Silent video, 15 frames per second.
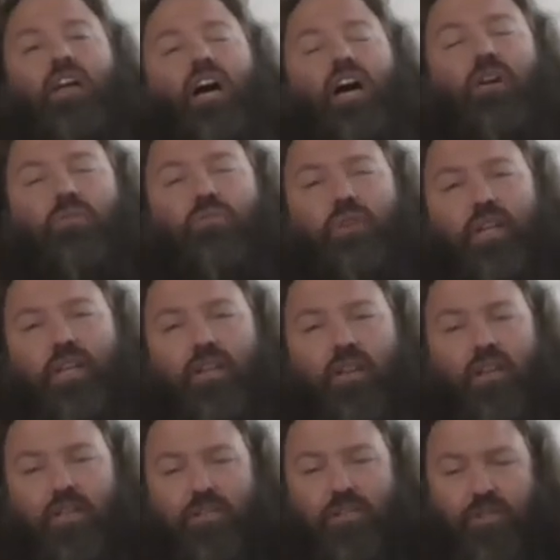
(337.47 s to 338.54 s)
I'd really
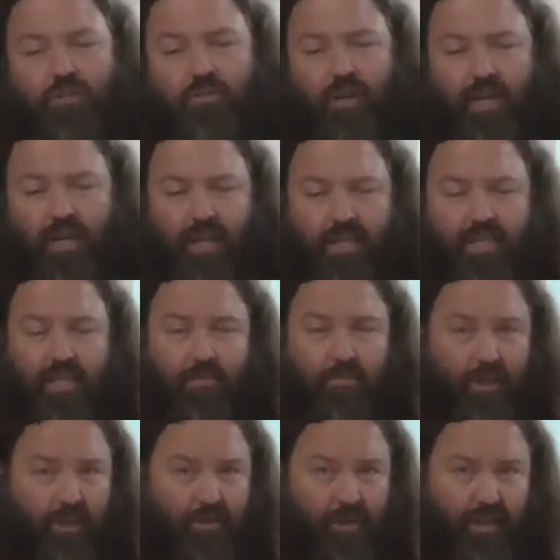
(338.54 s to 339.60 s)
like to extend
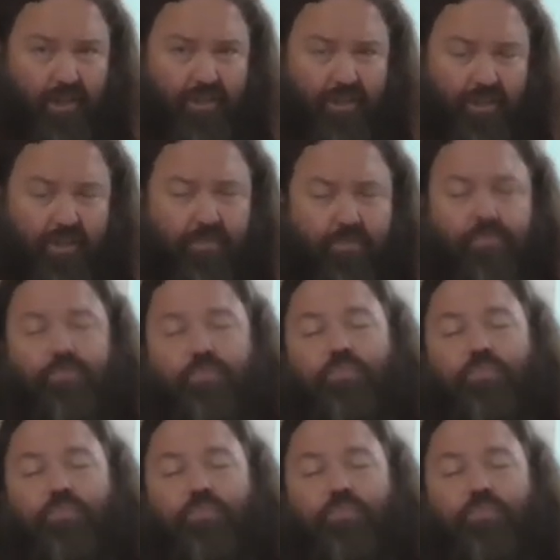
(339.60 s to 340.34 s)
my gratitude.